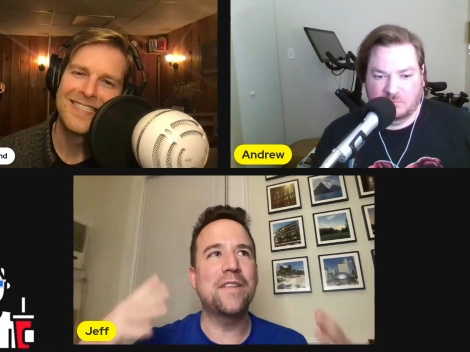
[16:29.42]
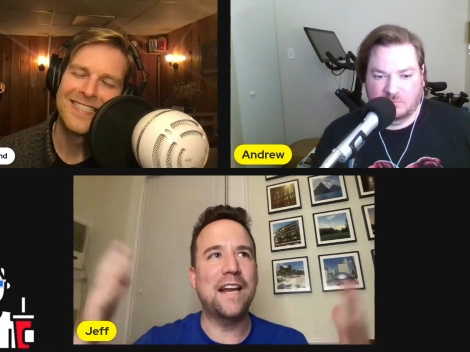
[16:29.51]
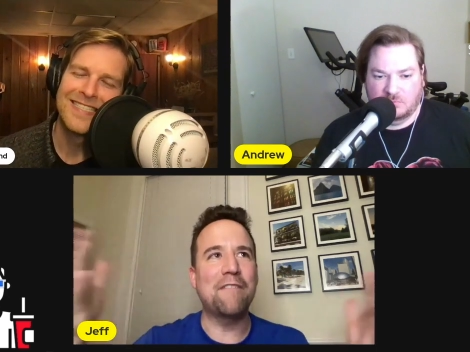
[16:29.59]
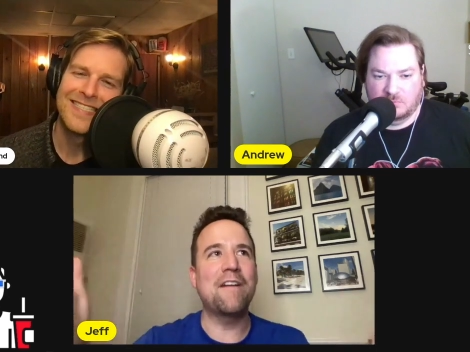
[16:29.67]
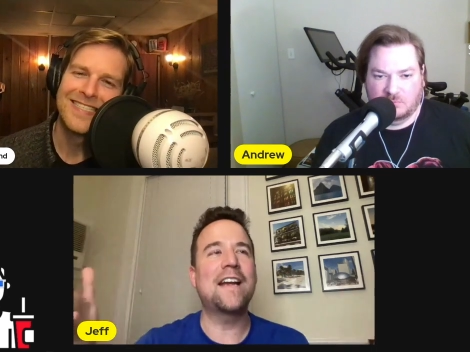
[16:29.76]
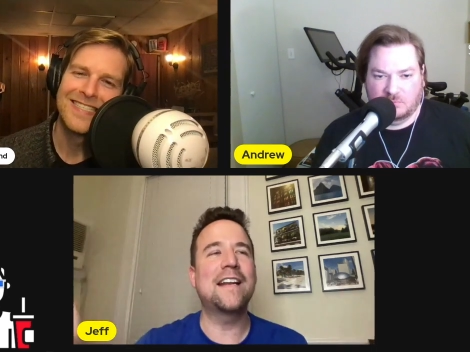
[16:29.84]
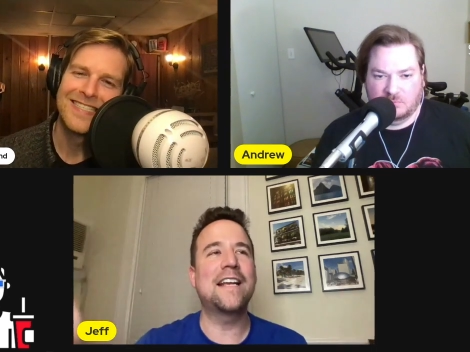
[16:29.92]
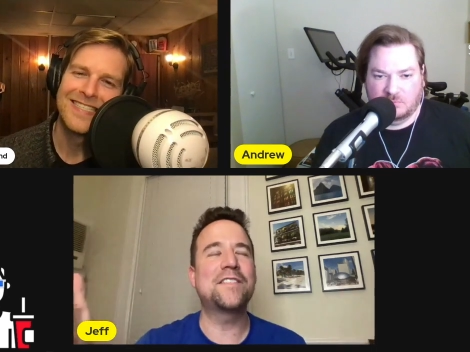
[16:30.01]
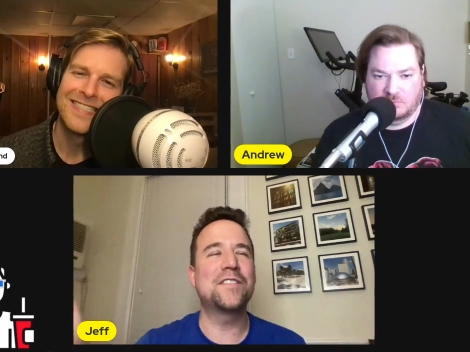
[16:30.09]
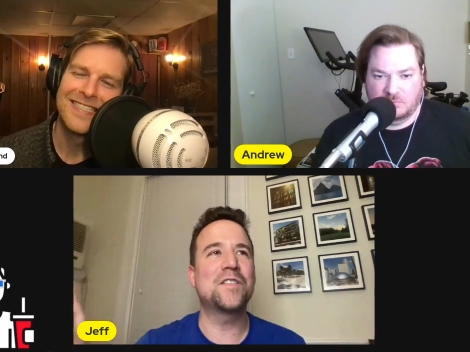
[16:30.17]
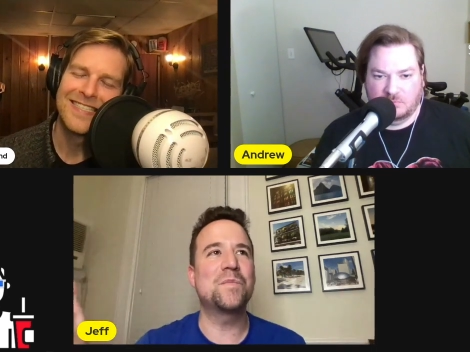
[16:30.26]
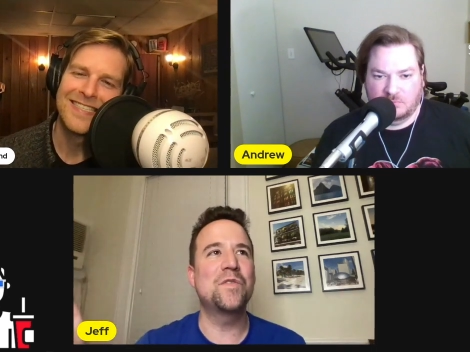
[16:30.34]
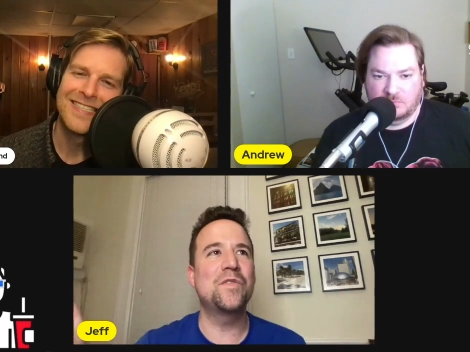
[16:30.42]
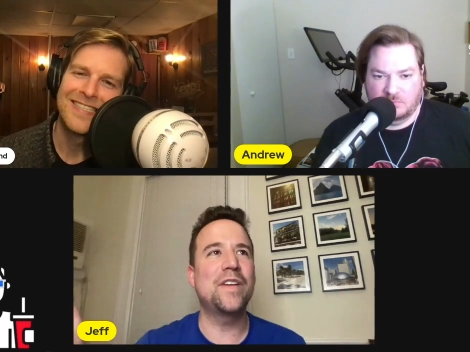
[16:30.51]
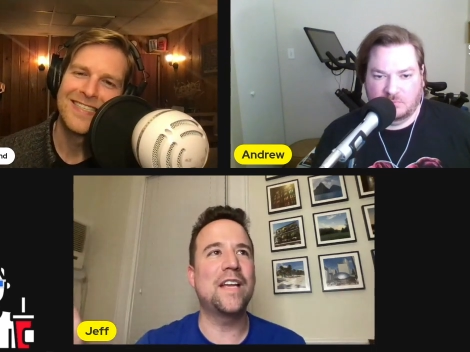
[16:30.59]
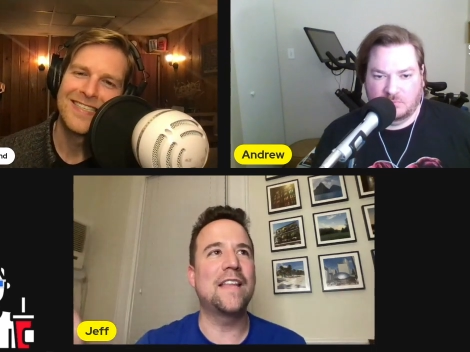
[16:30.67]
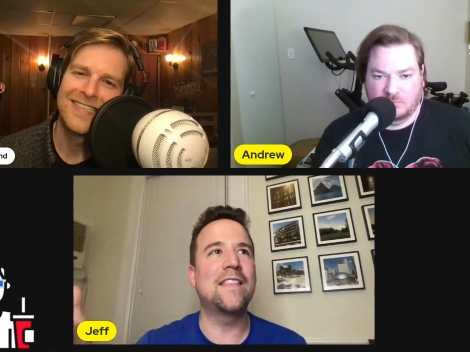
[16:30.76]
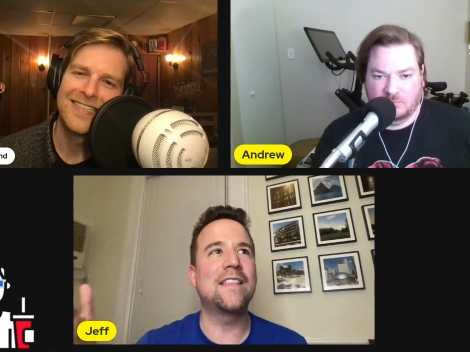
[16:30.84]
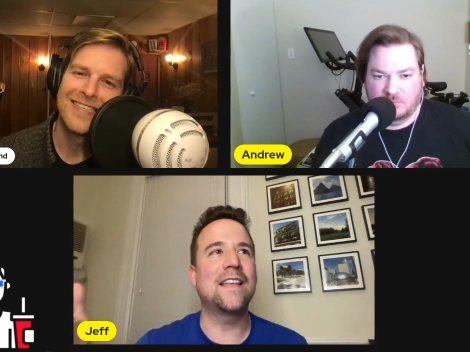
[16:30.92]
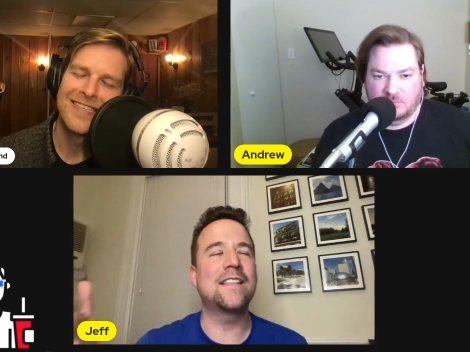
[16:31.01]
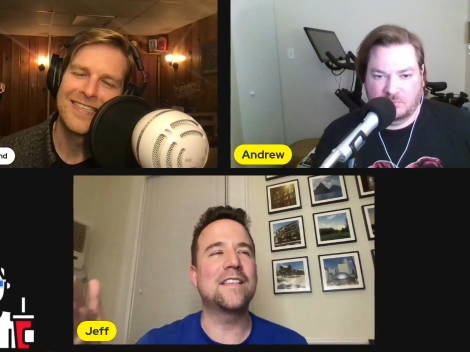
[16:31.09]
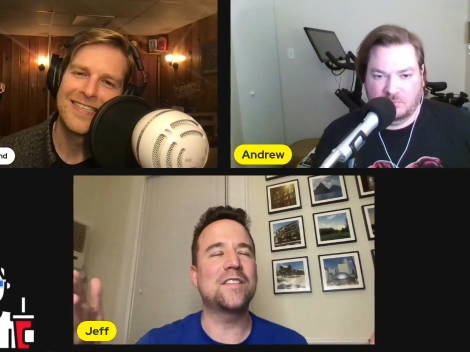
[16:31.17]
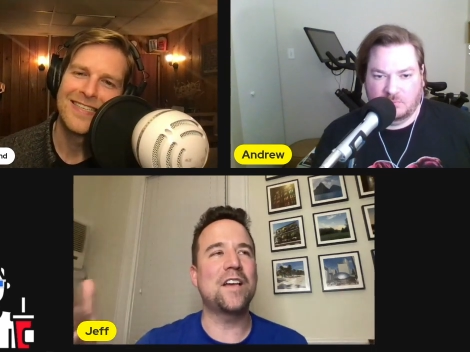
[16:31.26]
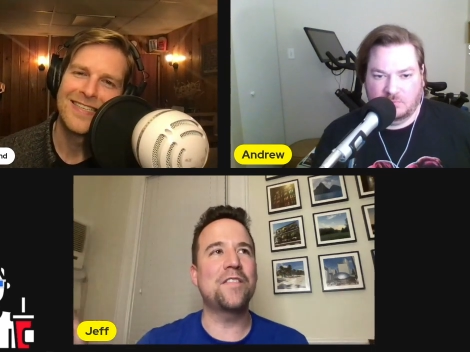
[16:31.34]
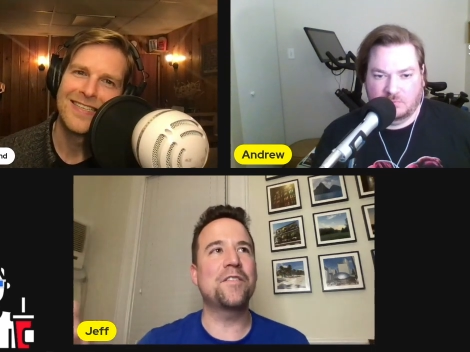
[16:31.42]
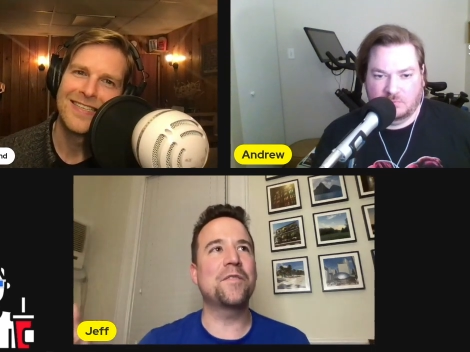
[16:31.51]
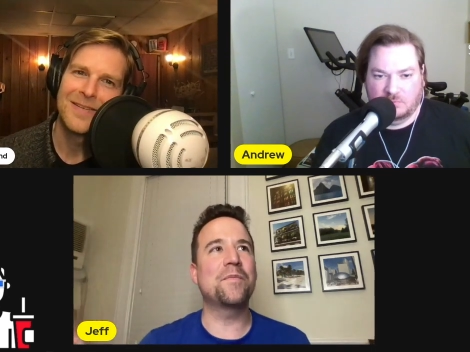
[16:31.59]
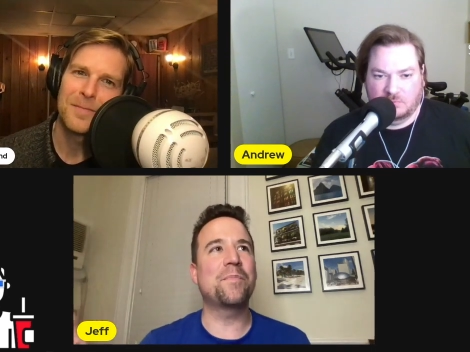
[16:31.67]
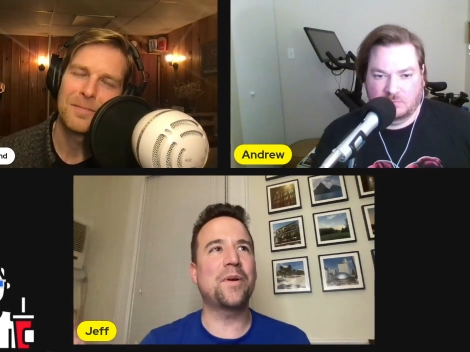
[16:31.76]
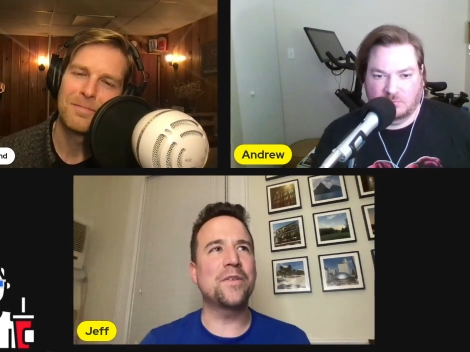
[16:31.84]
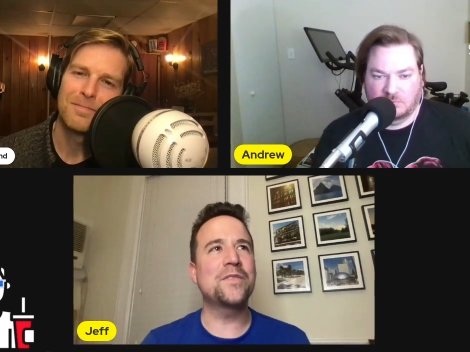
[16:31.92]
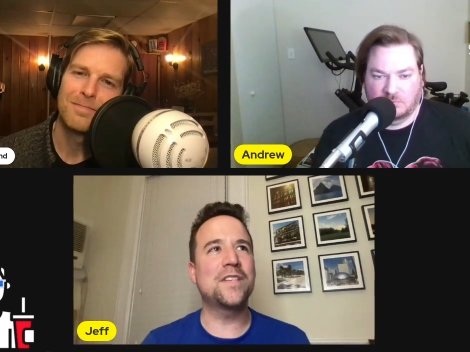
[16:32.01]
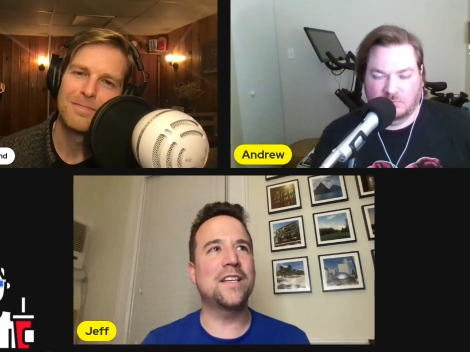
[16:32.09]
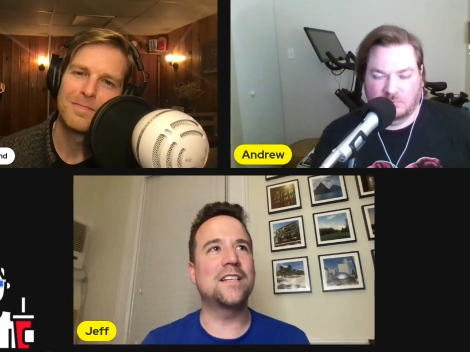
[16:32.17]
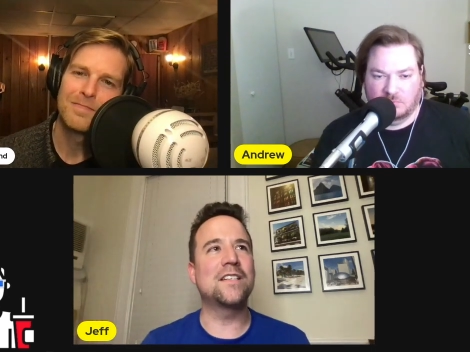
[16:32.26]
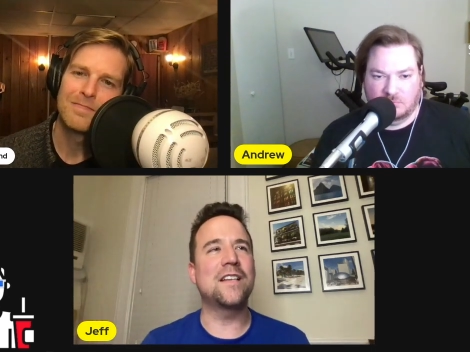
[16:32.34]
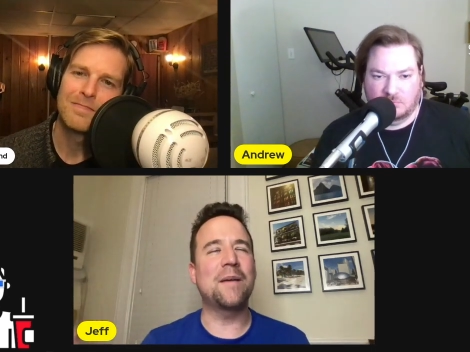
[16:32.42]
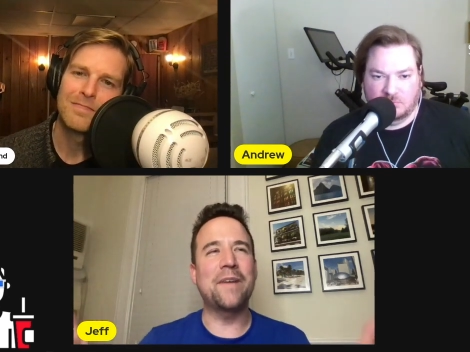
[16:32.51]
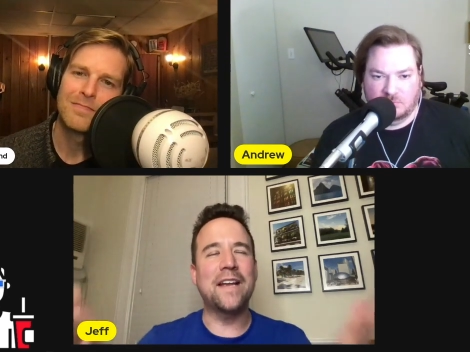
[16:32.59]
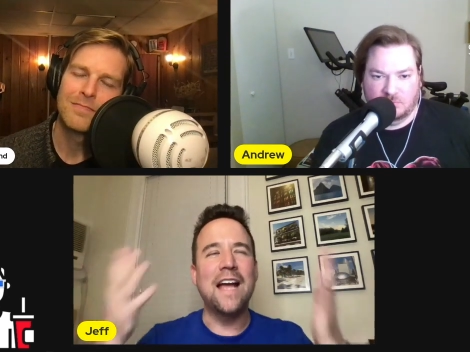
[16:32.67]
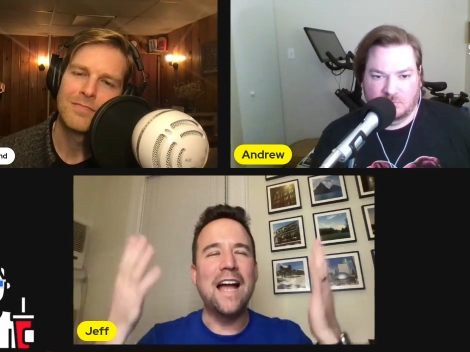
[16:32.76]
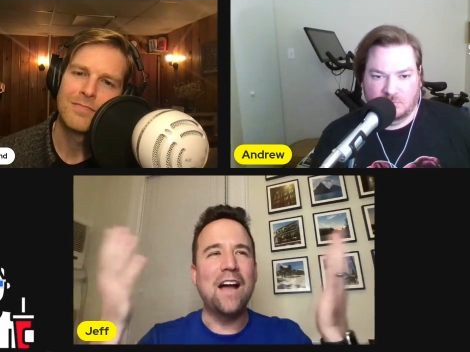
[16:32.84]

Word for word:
Speaker 1: that I recognize in this movie, and then like this other person. I'm like,